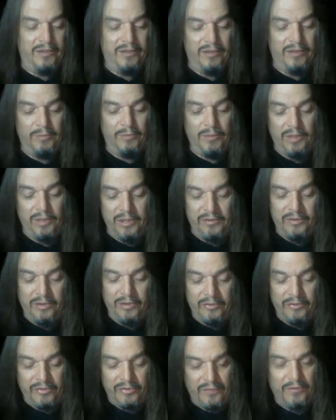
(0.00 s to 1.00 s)
religion is
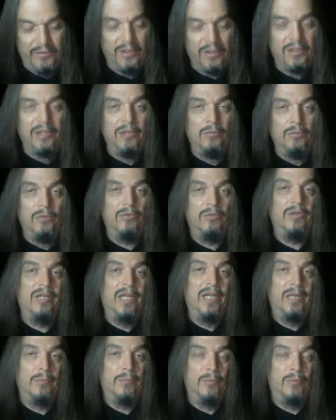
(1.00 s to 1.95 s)
definitely a wounded animal,